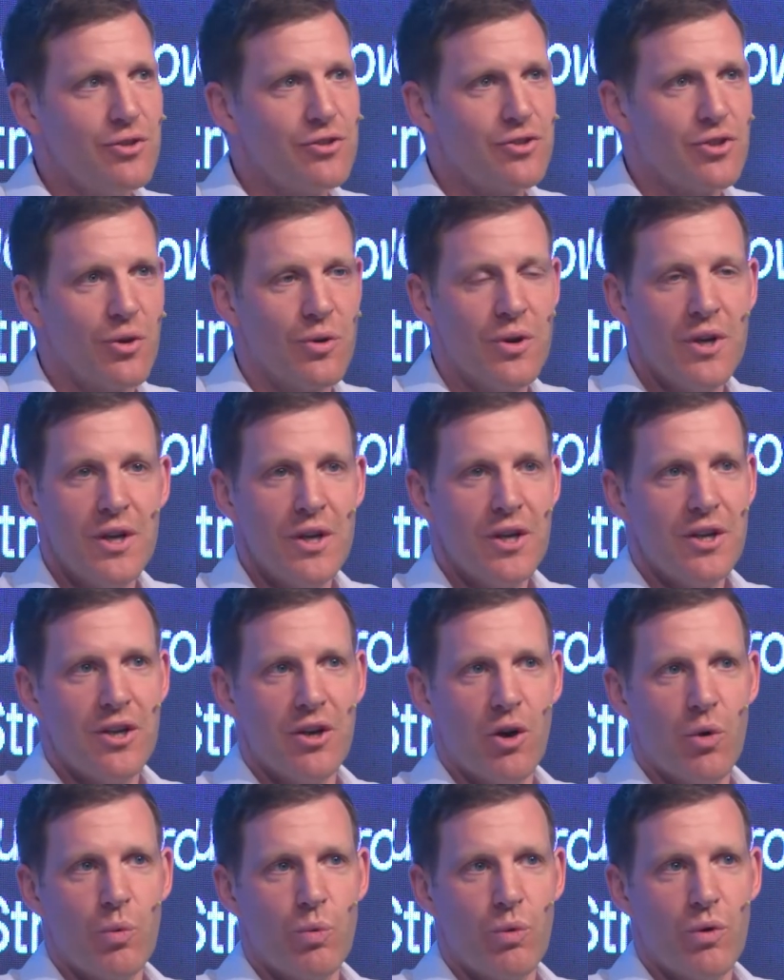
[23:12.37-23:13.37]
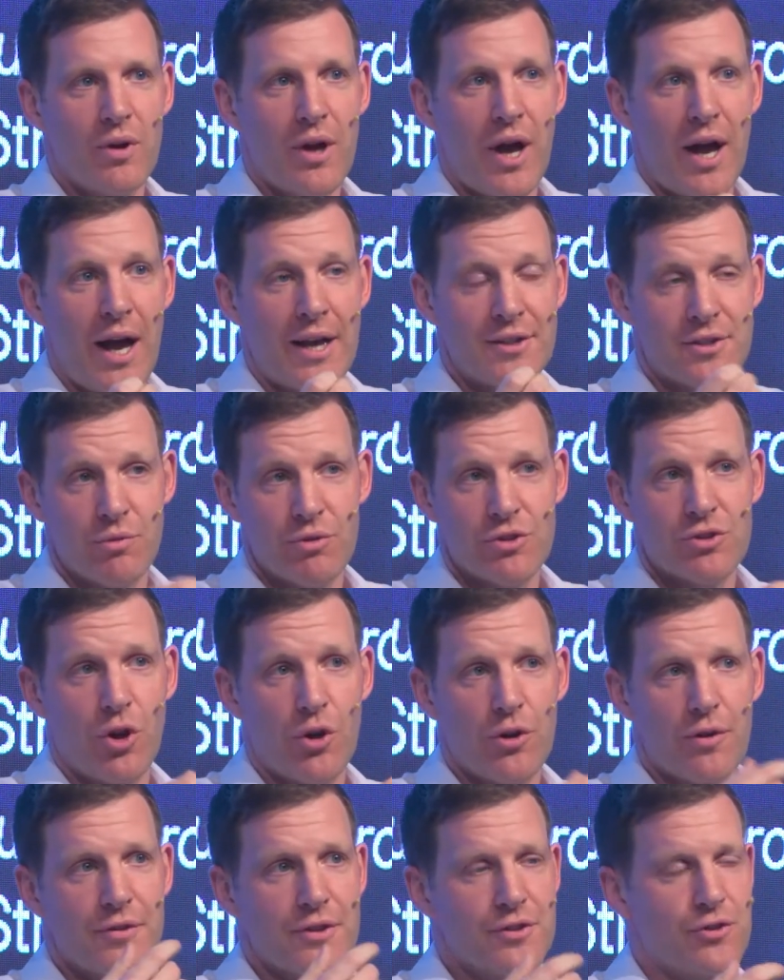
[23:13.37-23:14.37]
So, you know, as a
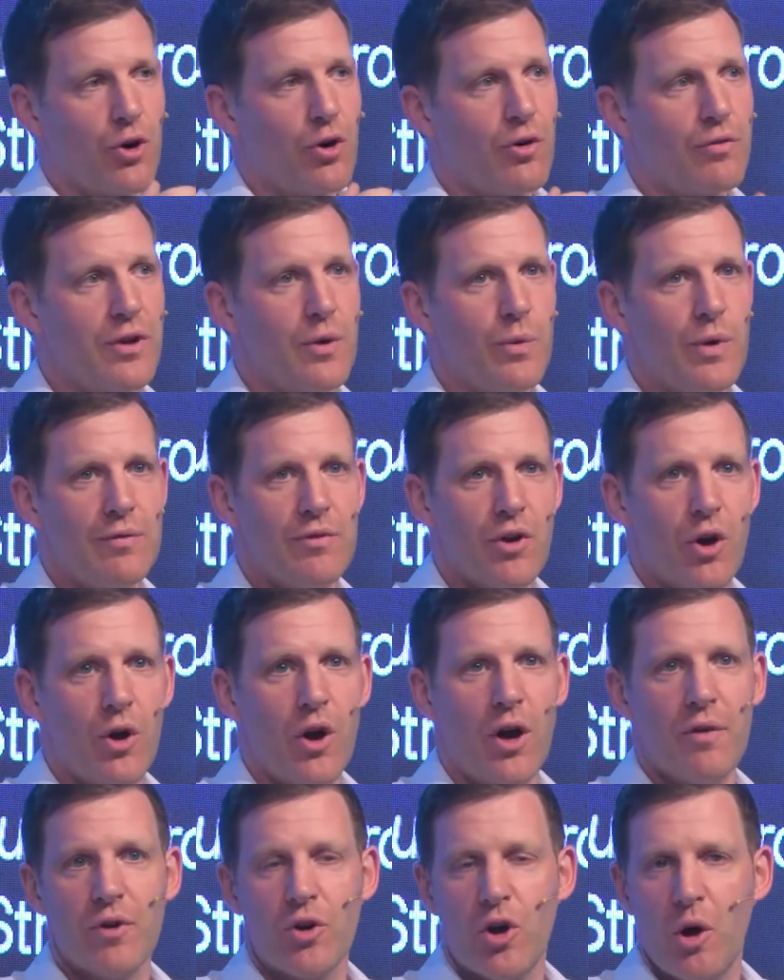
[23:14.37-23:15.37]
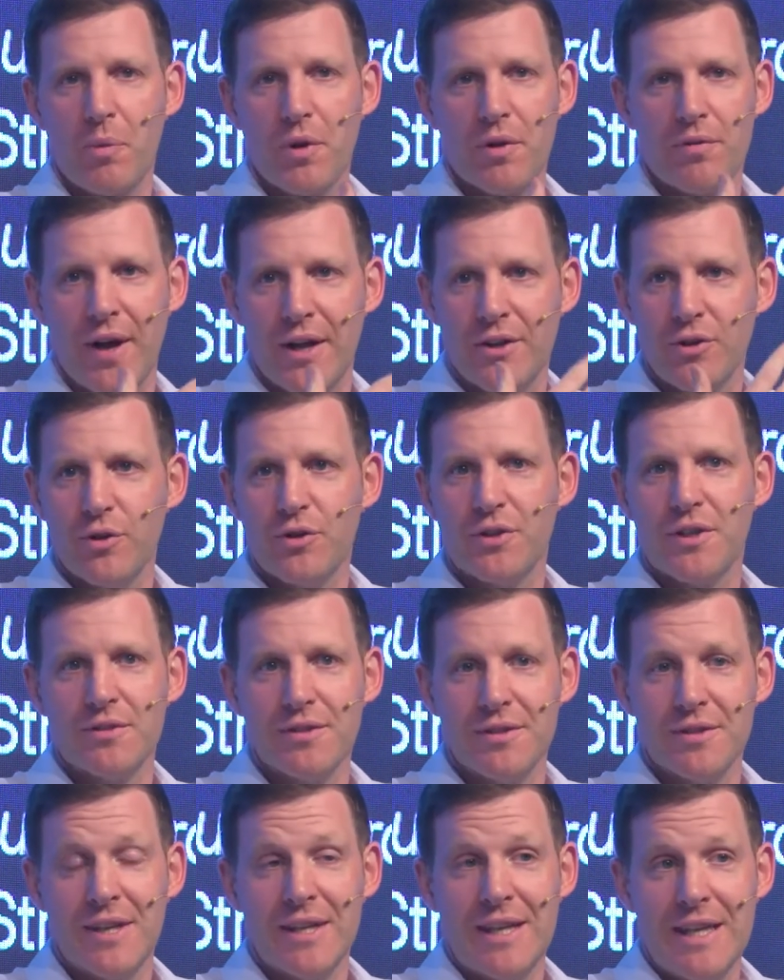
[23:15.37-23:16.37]
result of the survey, we now have a couple of annual
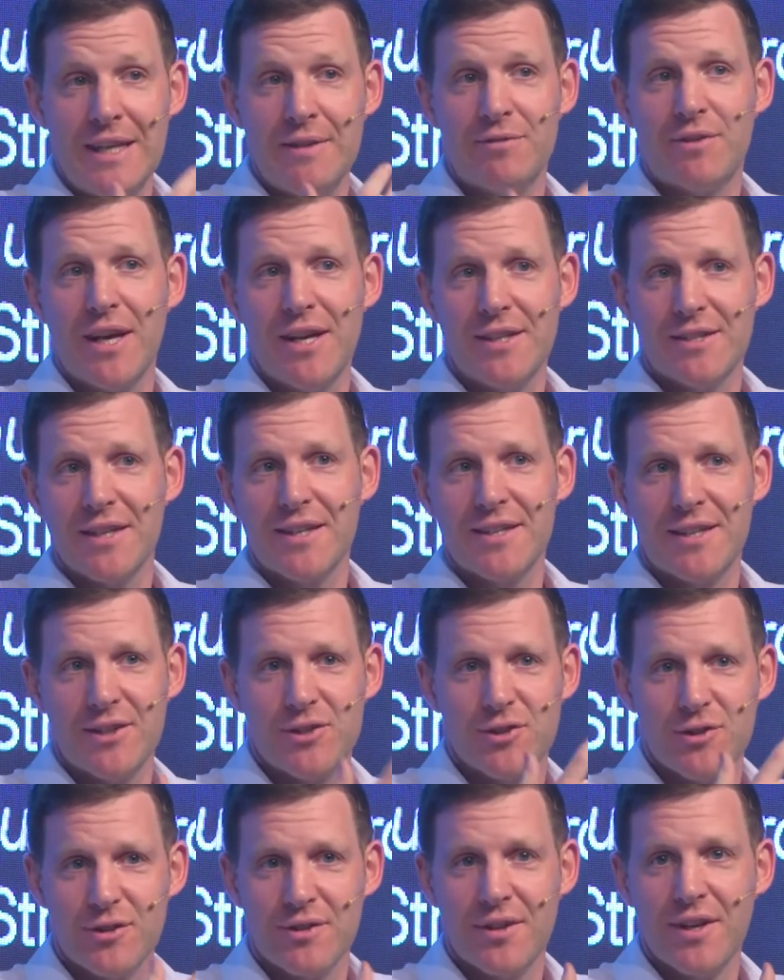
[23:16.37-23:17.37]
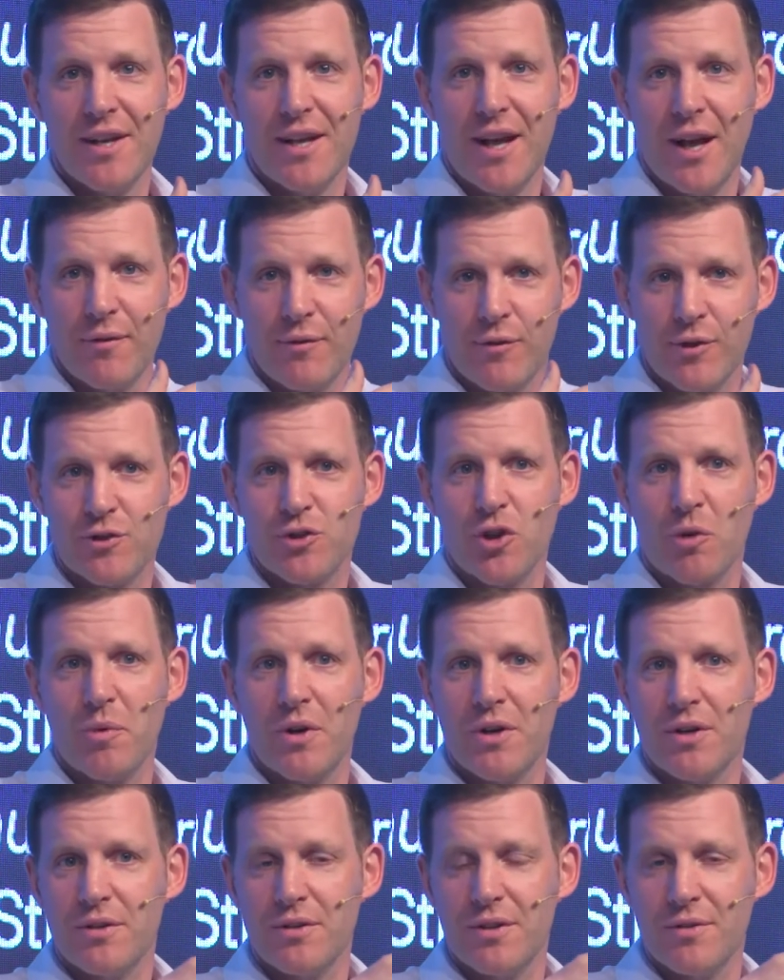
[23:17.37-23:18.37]
leave days in addition for
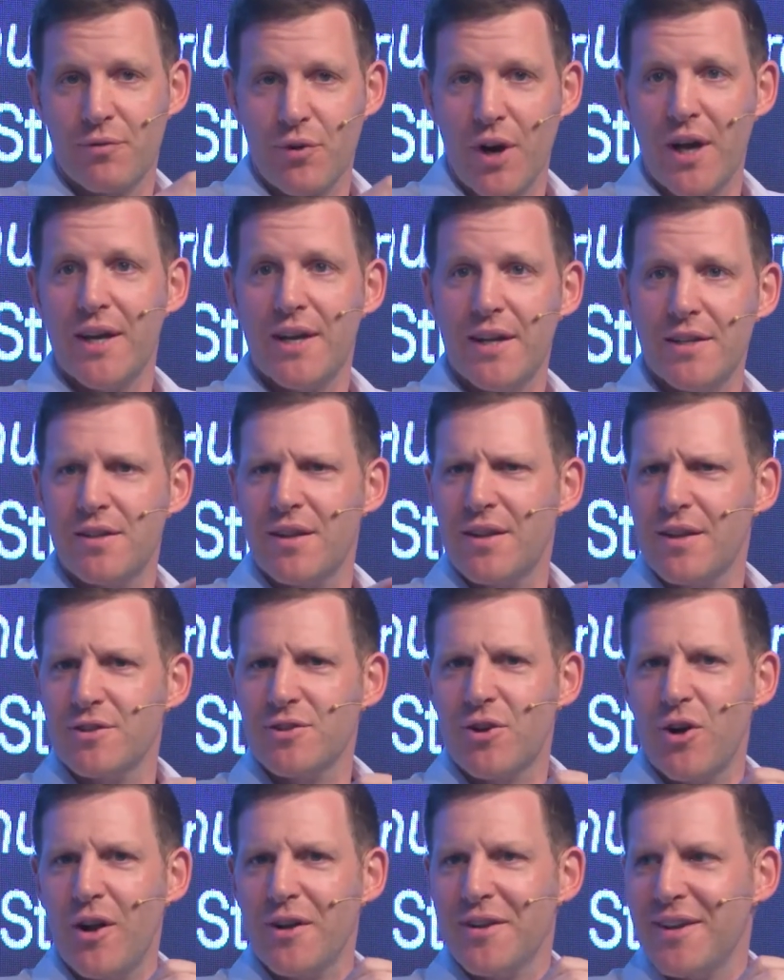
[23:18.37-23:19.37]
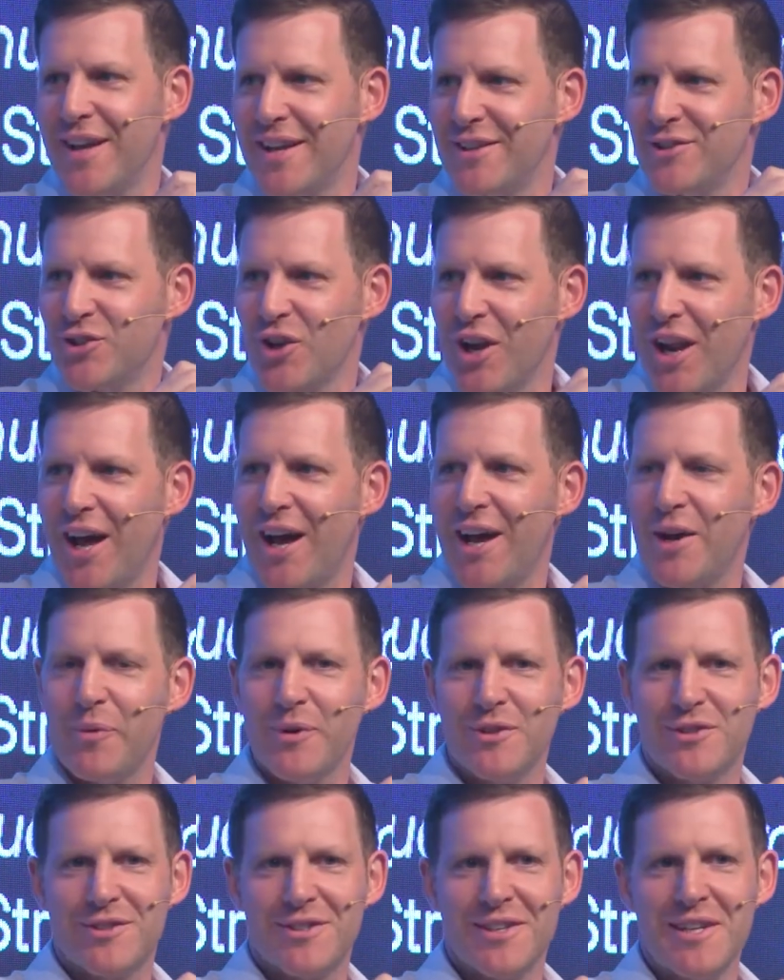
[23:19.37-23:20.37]
summer Fridays, I think it's called, in July,
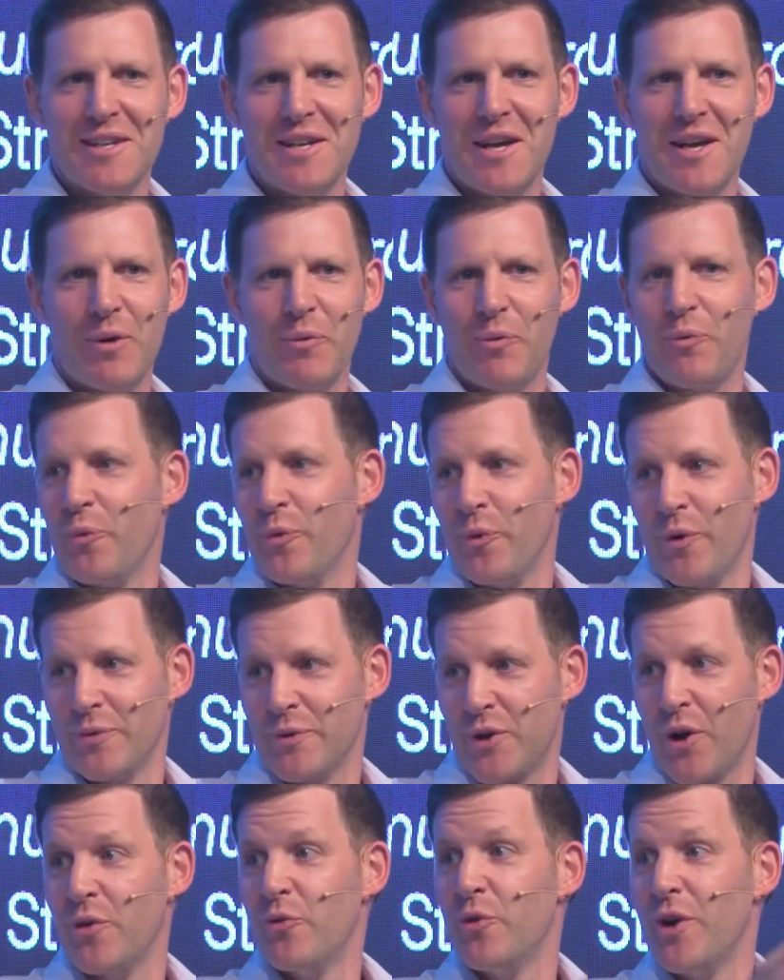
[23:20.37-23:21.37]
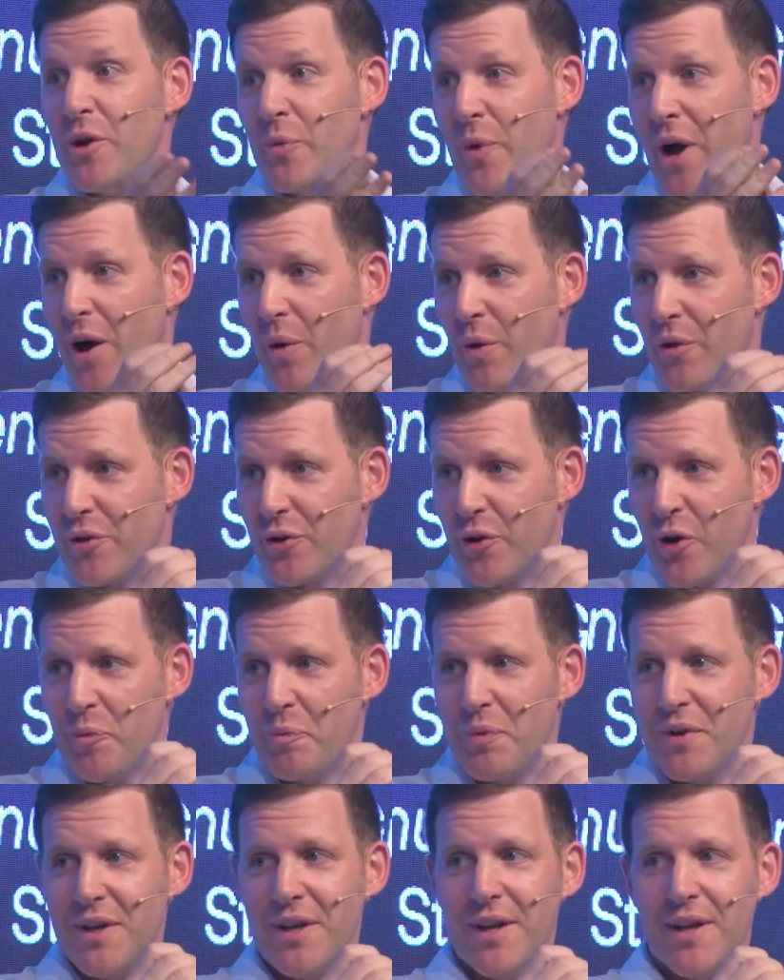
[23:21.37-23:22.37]
which went down really well with our
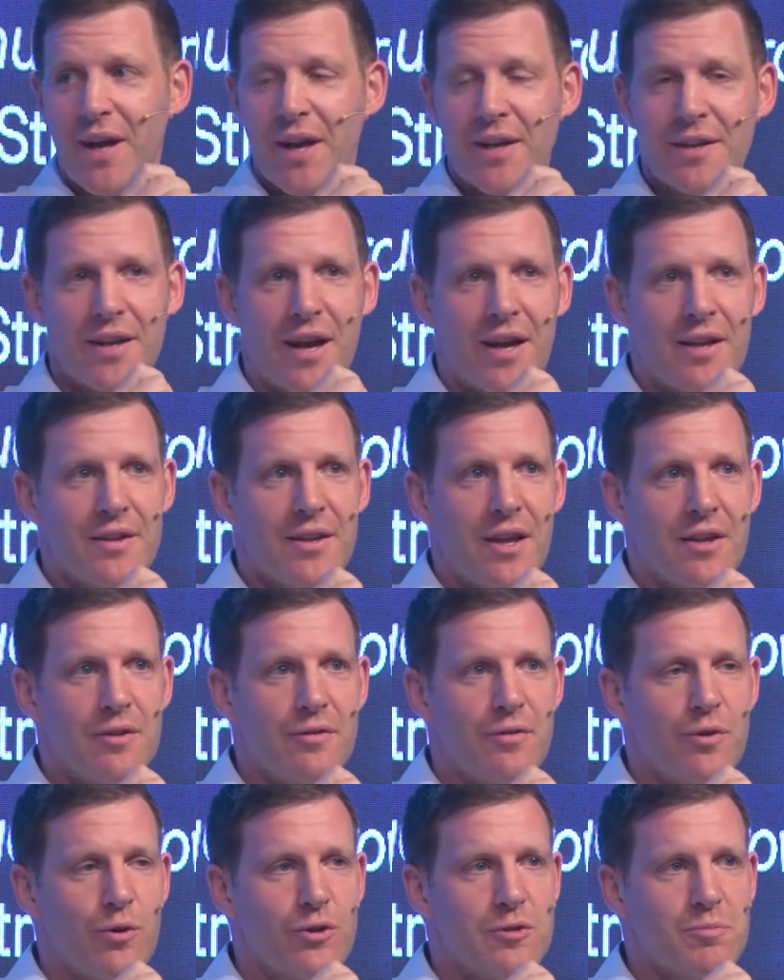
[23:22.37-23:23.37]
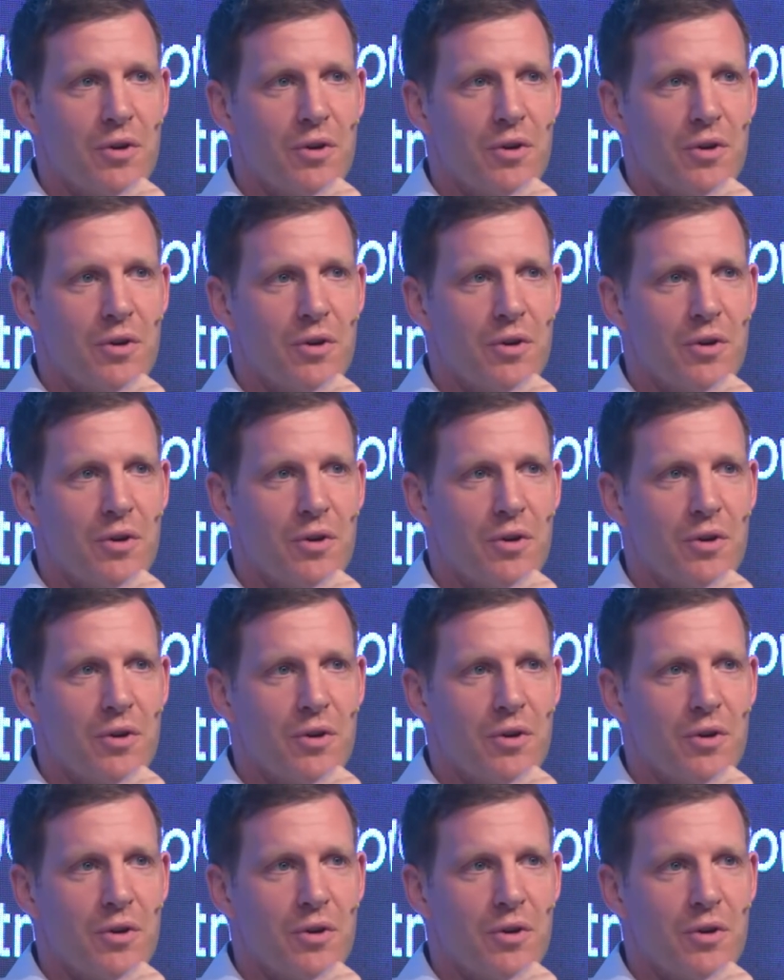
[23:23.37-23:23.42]
company and the folks.